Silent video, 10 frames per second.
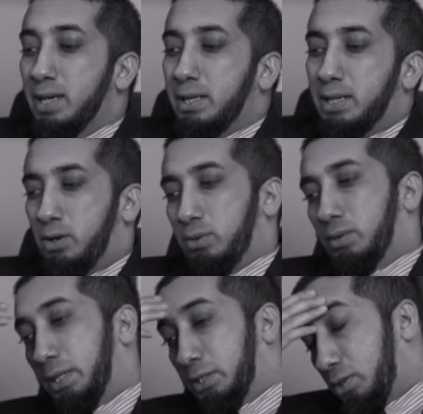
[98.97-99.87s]
Now
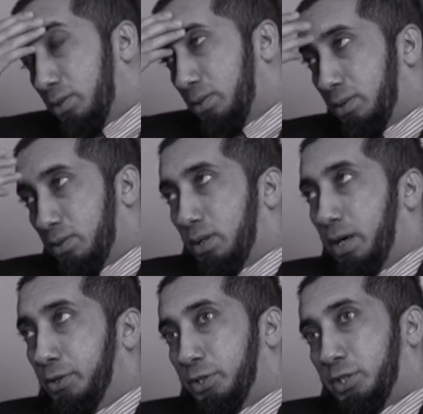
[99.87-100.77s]
let's
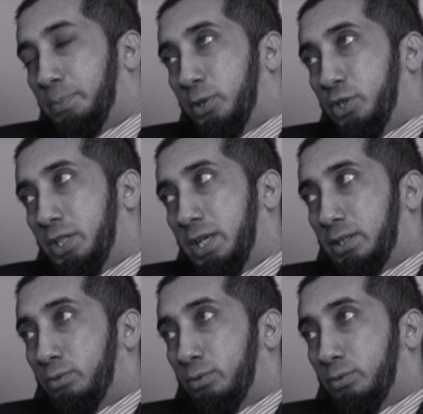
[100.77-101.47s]
appreciate